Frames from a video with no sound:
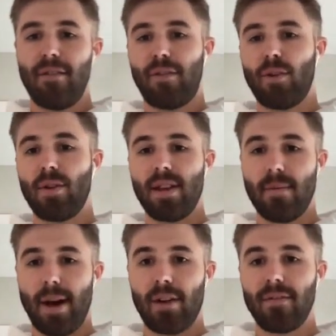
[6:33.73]
for the
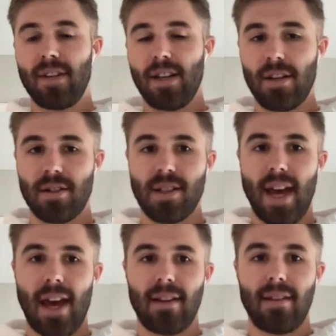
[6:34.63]
amount of years
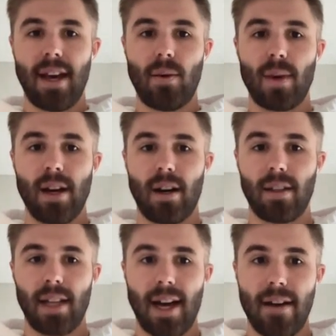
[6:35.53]
that we are
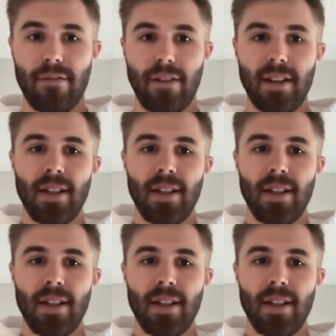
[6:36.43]
alive.